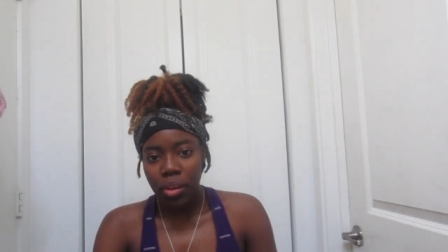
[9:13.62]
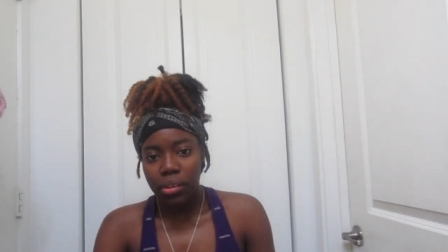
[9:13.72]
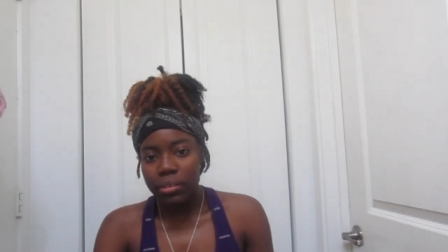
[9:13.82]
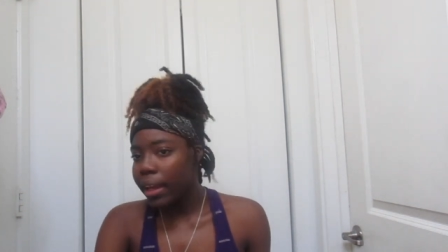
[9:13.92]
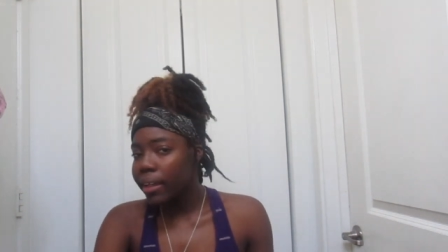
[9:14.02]

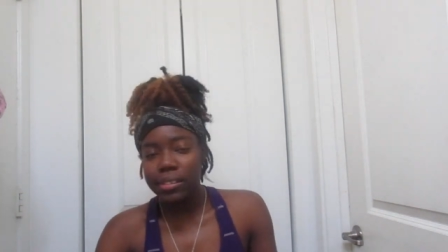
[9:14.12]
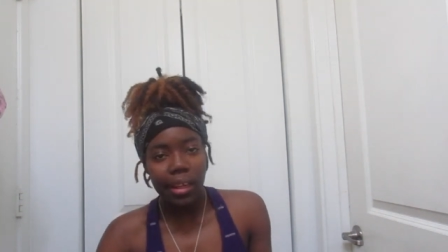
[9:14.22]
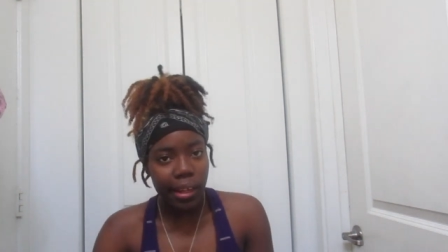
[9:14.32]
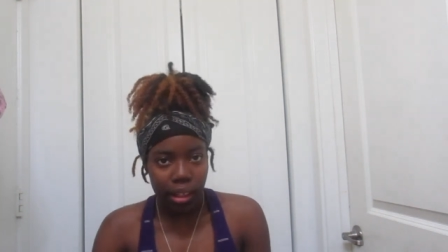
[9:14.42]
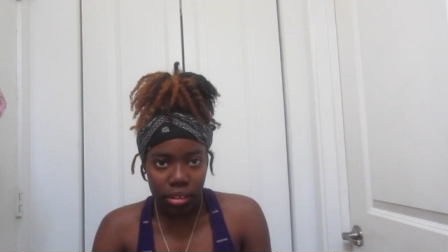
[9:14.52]
next
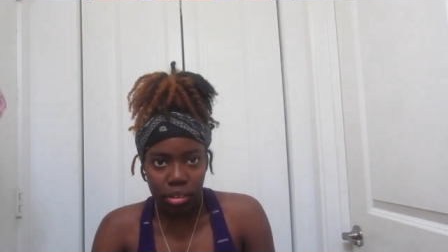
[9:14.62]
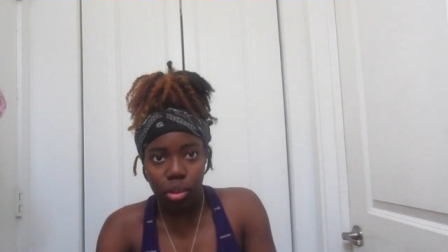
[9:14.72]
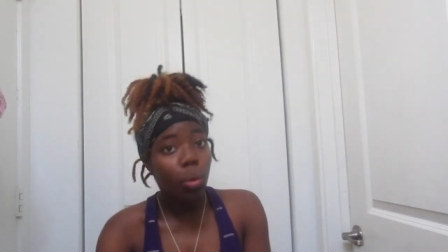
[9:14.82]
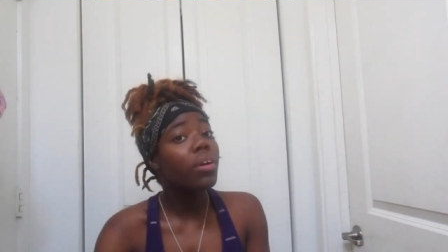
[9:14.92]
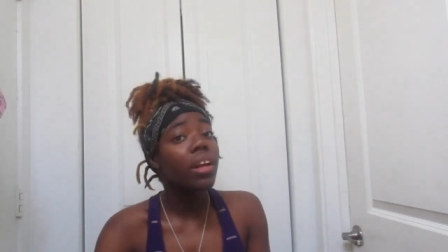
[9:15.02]
days
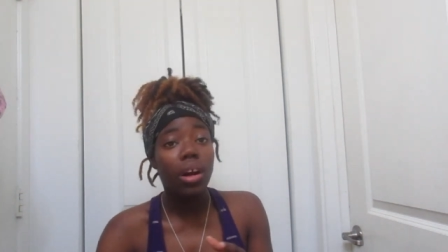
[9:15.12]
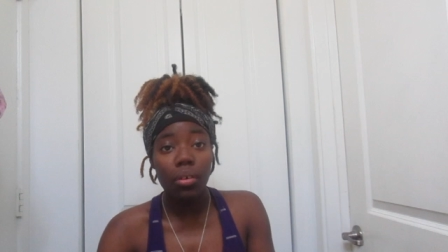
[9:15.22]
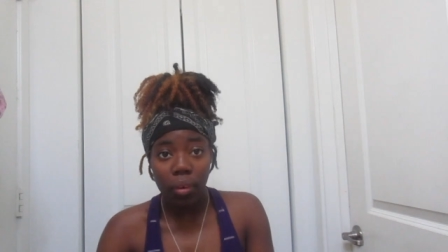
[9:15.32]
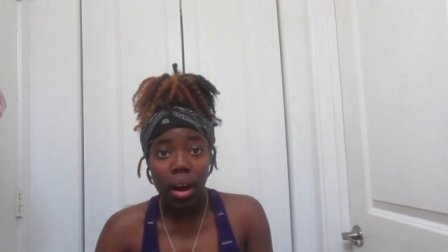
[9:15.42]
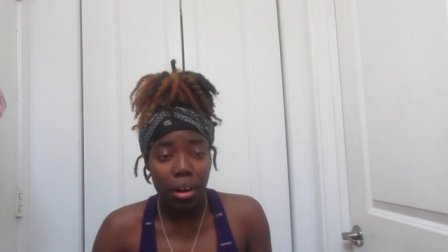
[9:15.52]
knowing they are
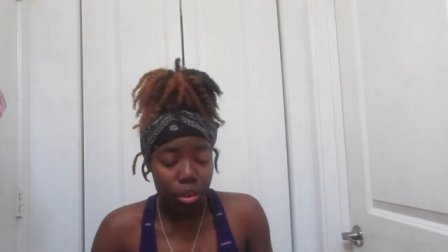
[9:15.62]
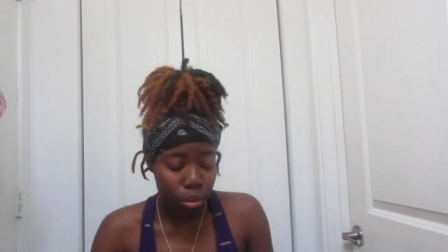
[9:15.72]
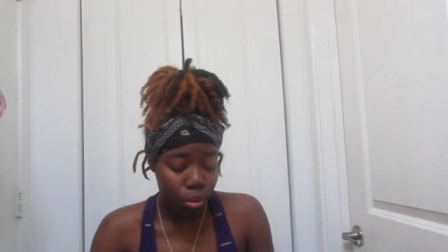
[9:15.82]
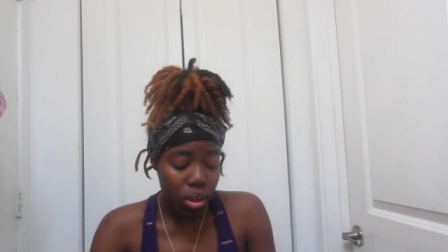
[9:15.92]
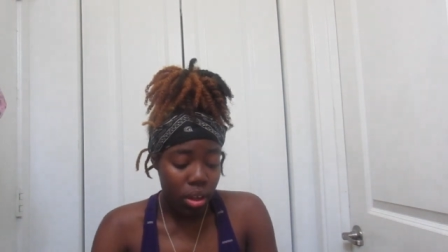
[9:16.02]
gonna fire you